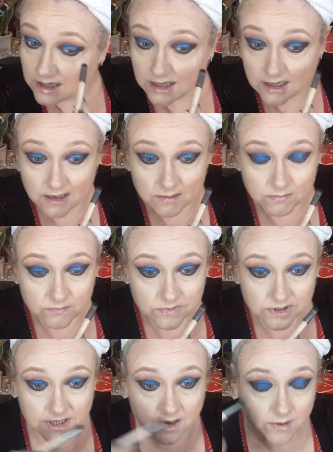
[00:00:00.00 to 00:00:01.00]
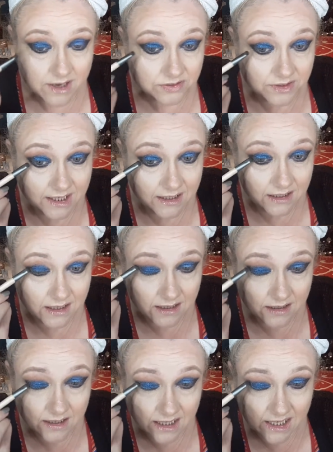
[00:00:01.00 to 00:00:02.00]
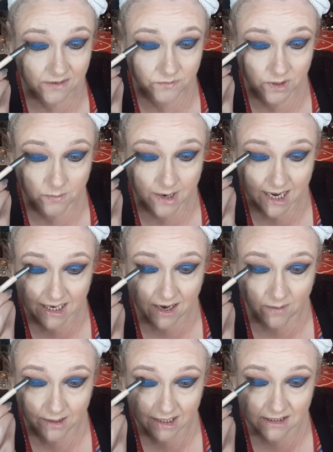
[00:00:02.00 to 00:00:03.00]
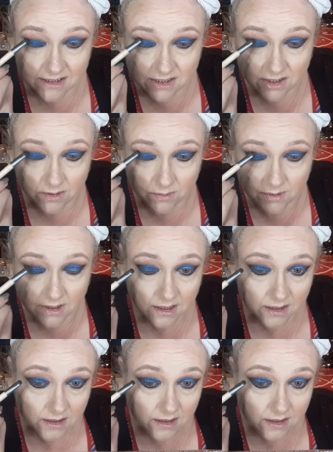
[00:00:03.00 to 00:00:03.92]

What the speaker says: So I think if you are going to